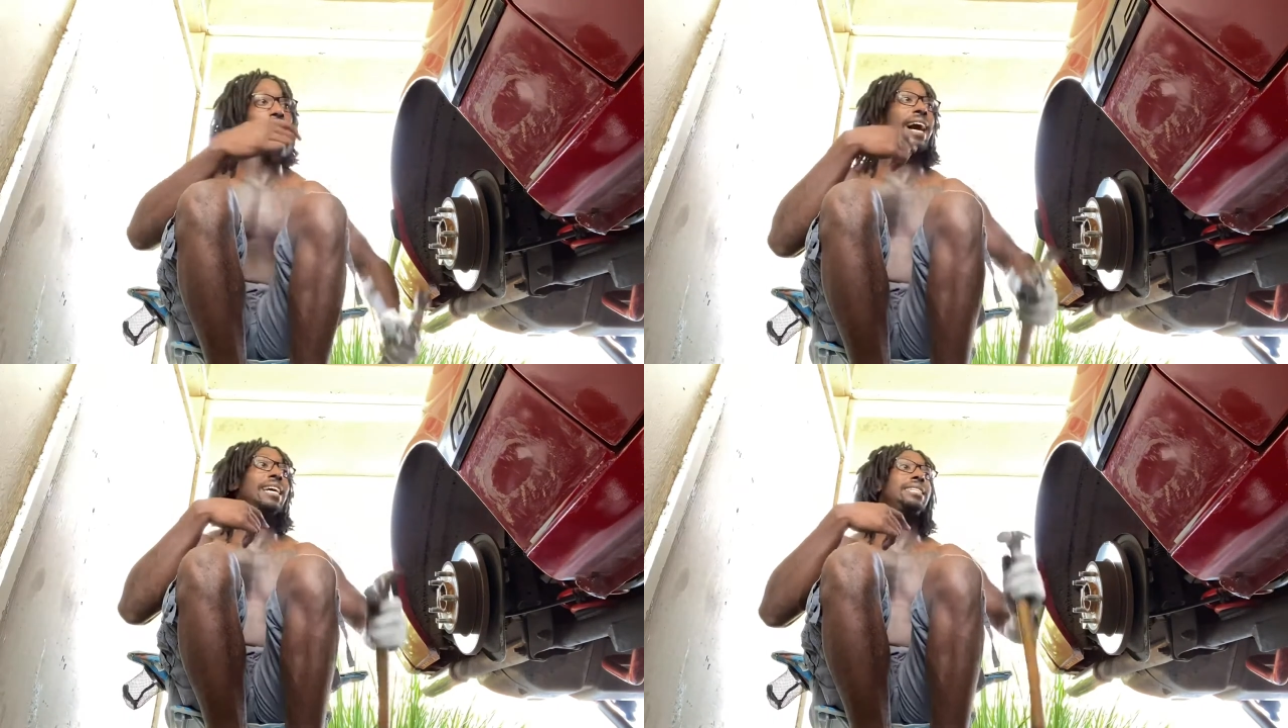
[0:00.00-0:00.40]

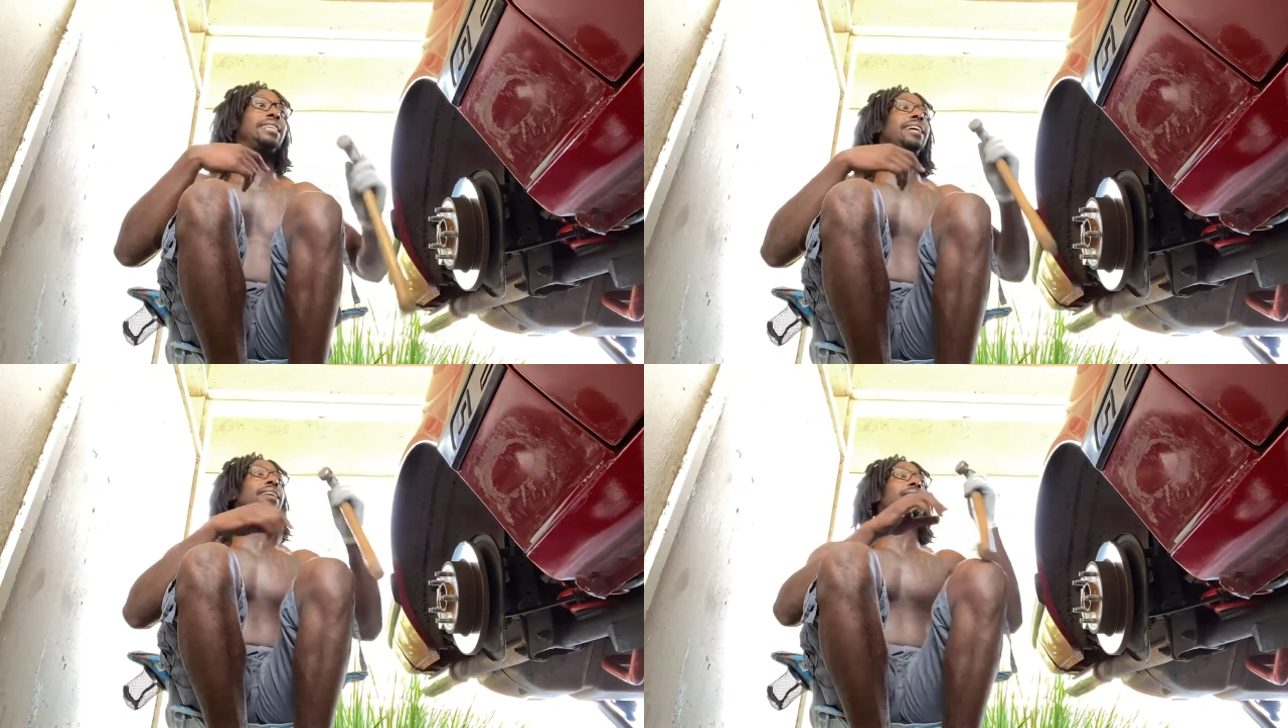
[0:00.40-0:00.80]
I
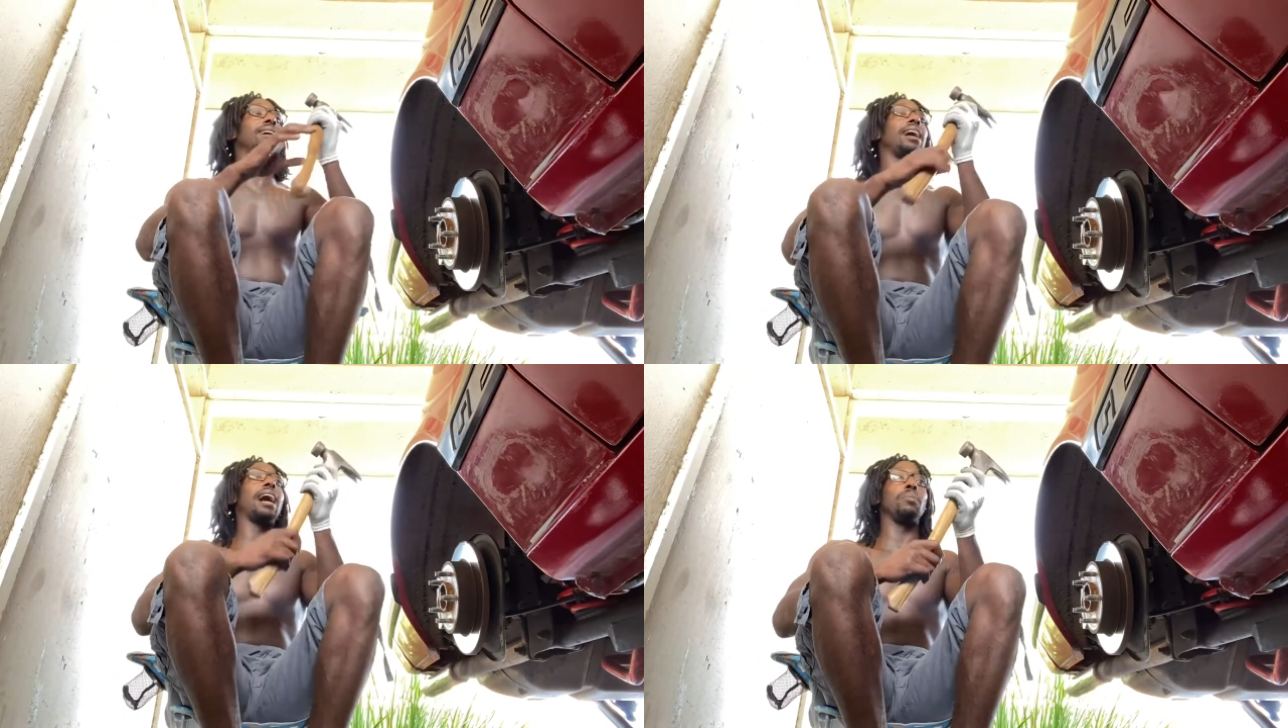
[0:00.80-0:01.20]
did,
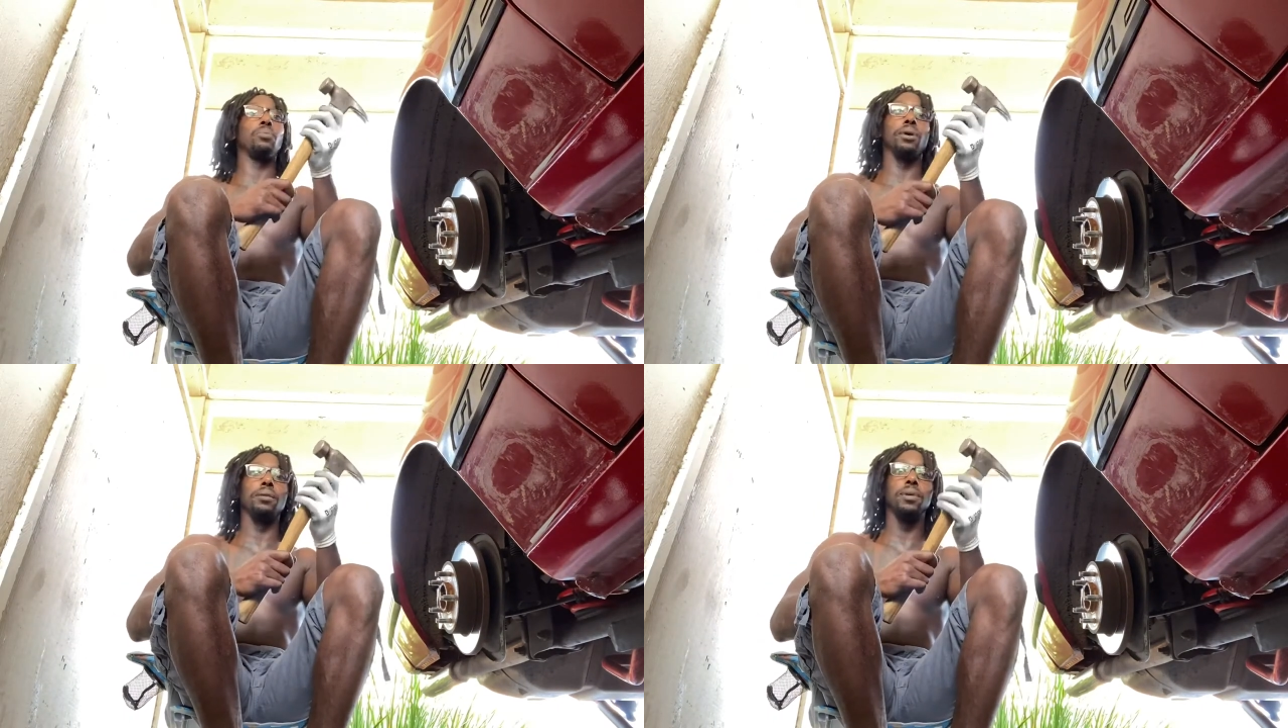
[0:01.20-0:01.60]
I
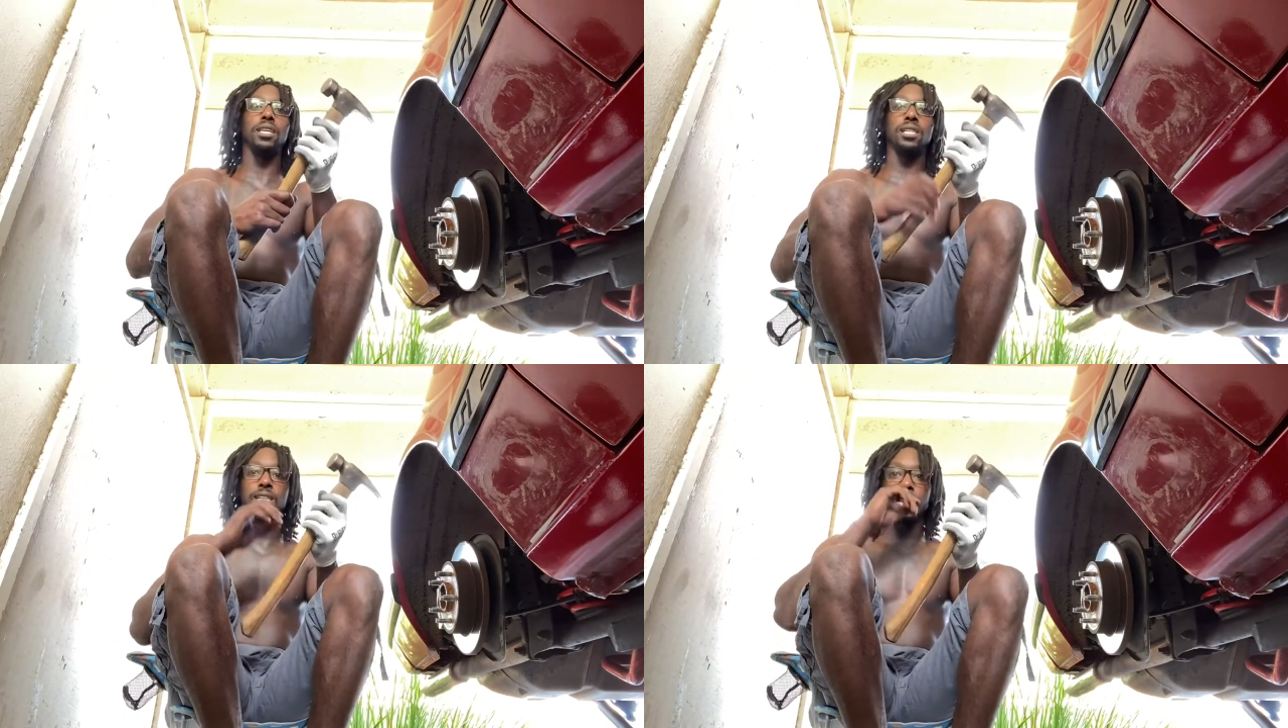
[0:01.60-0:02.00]
pretty
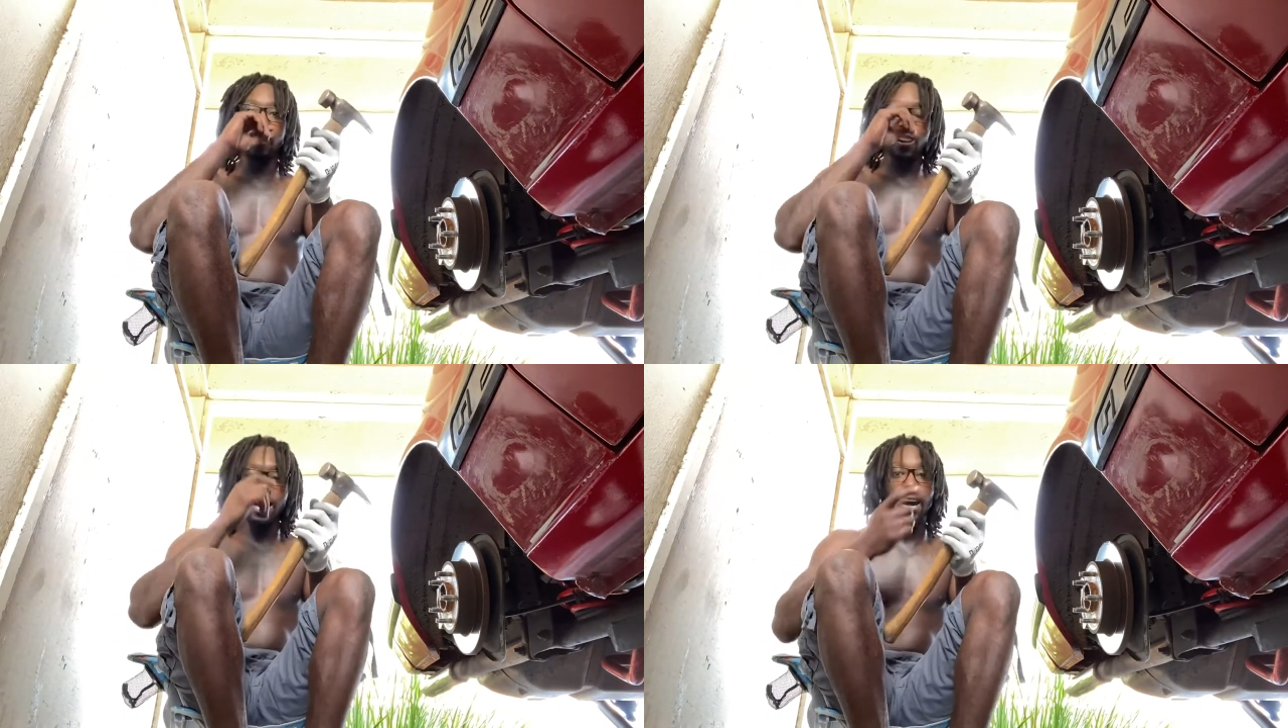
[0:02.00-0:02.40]
much
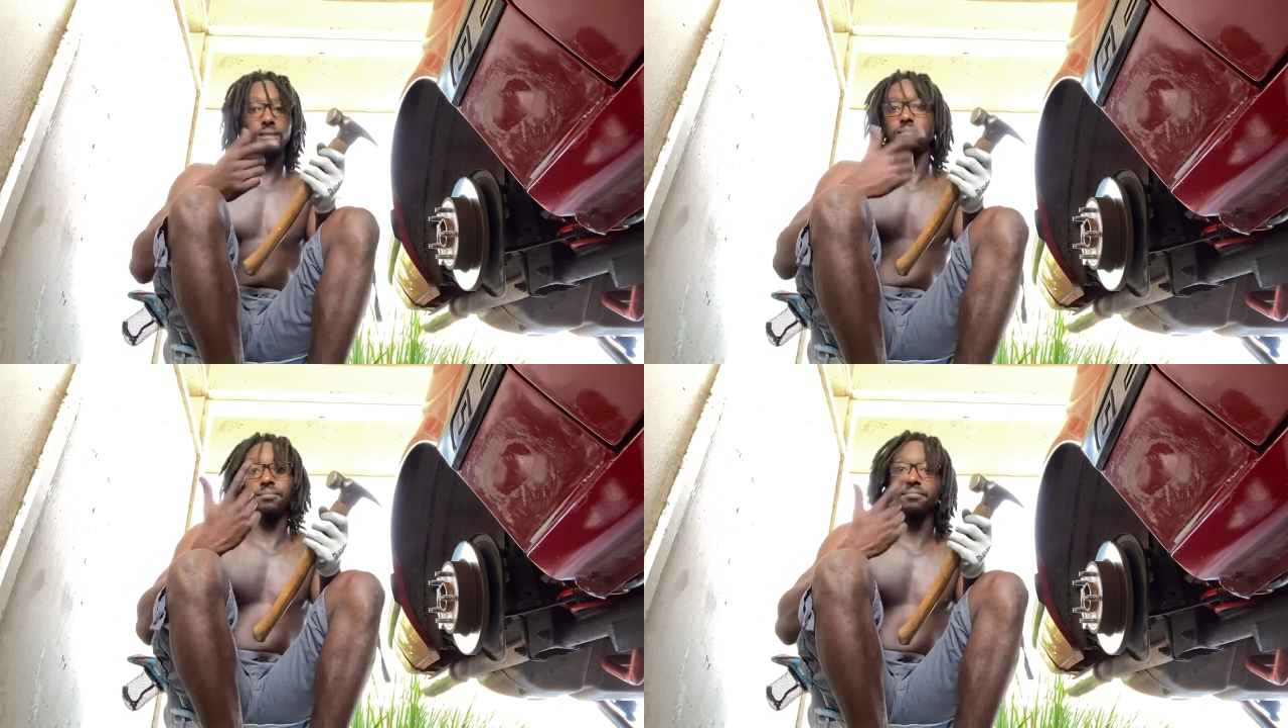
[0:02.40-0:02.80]

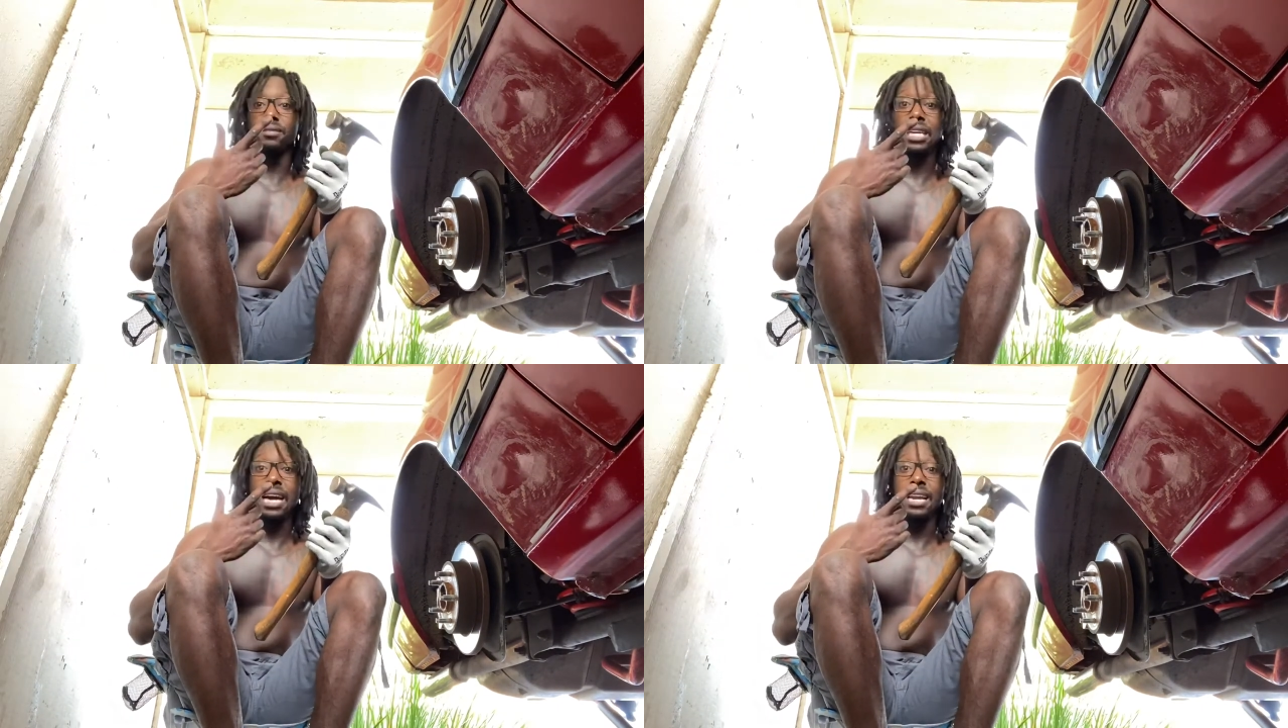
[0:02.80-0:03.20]
got a